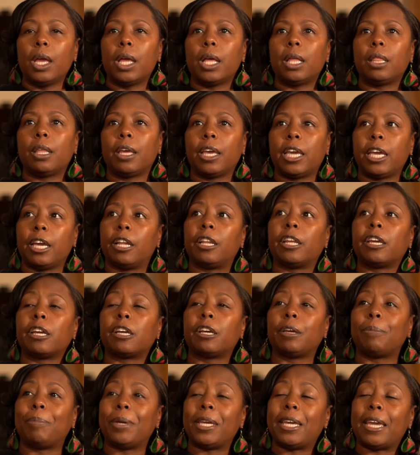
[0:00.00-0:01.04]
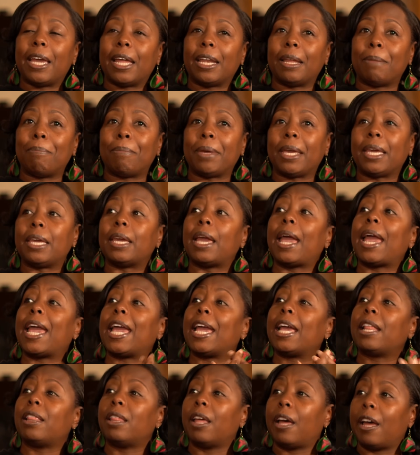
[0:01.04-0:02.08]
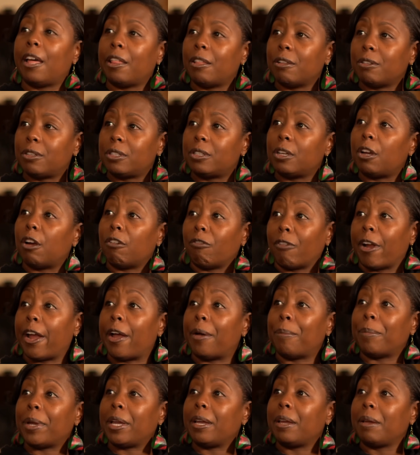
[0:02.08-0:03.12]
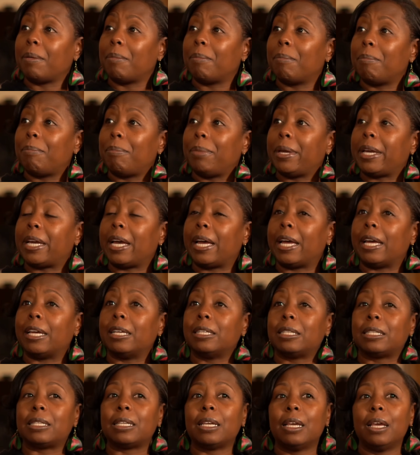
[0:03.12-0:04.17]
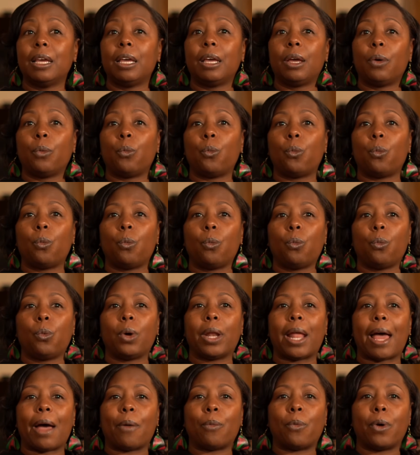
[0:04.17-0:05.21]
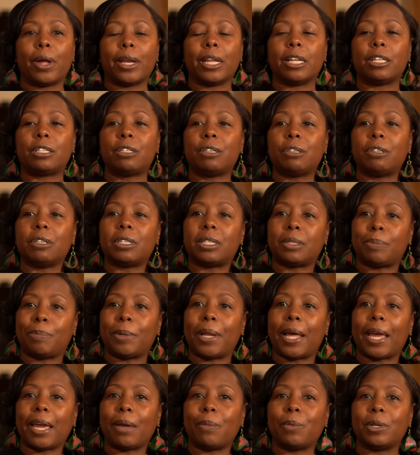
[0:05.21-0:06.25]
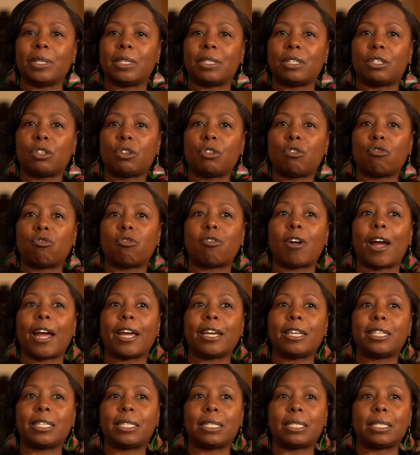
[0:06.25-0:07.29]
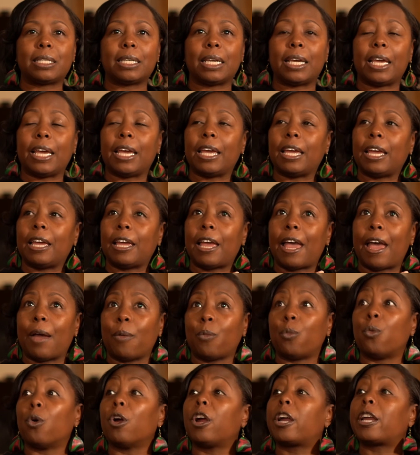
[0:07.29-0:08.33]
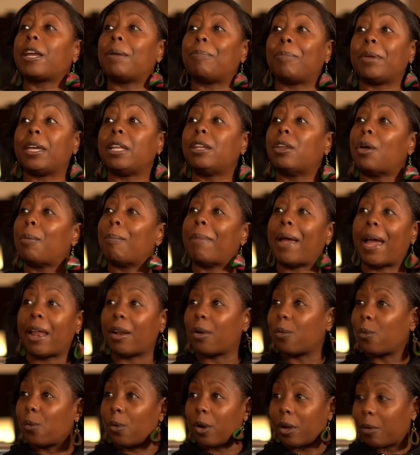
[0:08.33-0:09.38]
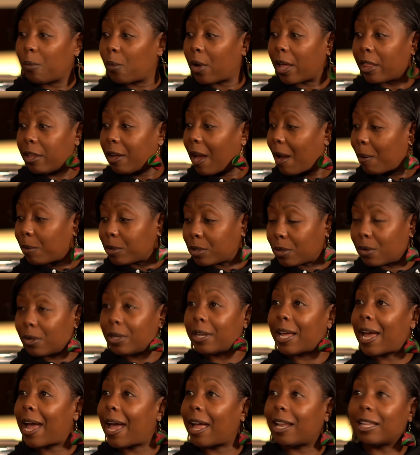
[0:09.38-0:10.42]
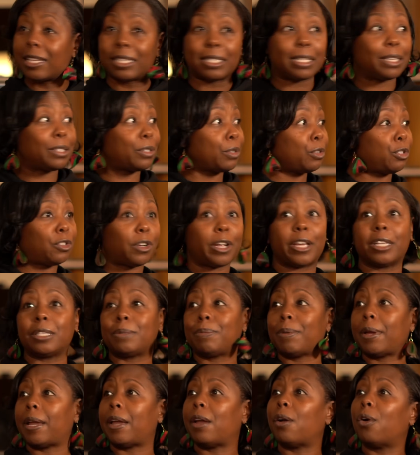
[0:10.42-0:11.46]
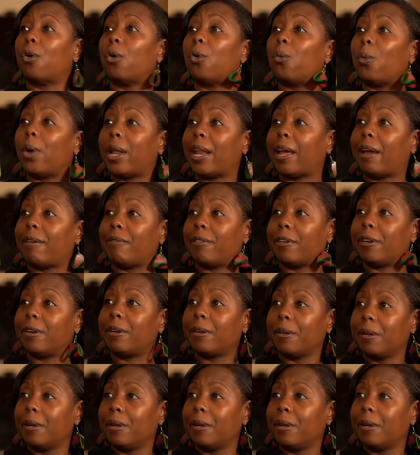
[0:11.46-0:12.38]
the healing could begin in me and the others around me because what I wanted to display was Christ at work in me, no matter wh- whether I was on dialysis or transplant or whatever.